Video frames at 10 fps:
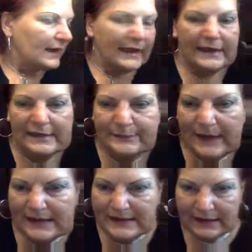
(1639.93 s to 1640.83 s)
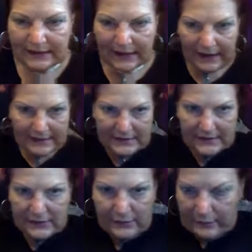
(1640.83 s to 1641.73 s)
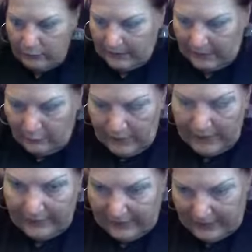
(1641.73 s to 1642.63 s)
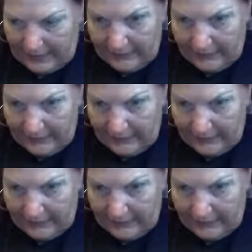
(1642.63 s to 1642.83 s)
And it basically has to do with what I'm wearing.